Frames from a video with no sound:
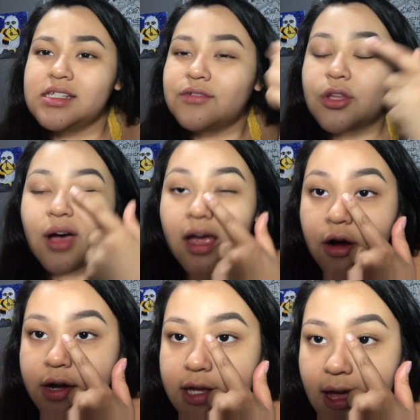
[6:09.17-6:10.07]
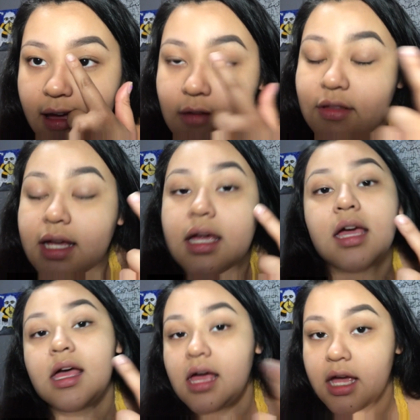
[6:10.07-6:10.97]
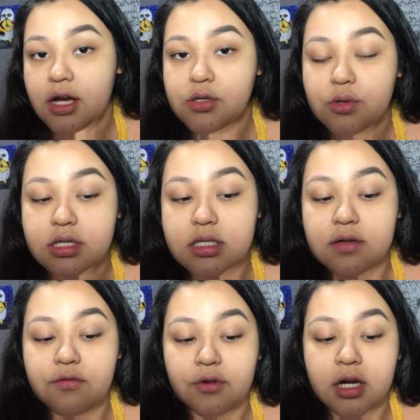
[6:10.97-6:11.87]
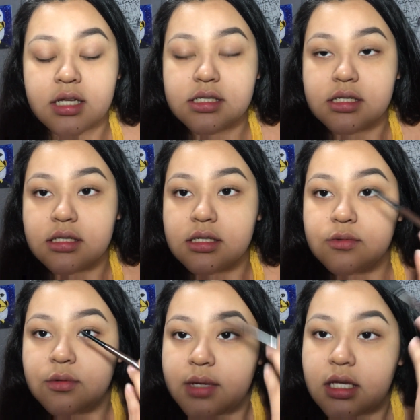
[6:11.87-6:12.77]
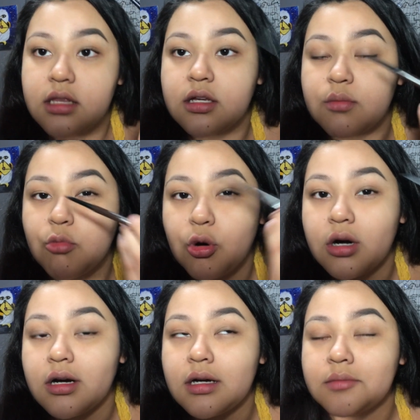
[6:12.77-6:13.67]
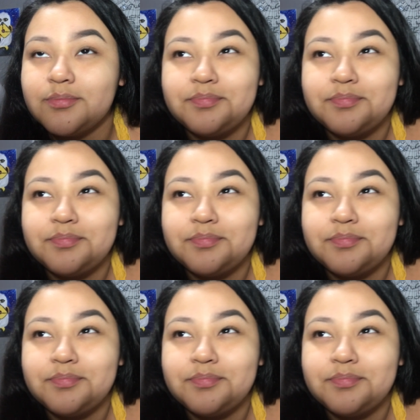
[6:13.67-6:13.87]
Even though I already have like hair towards the front, this will make it look more,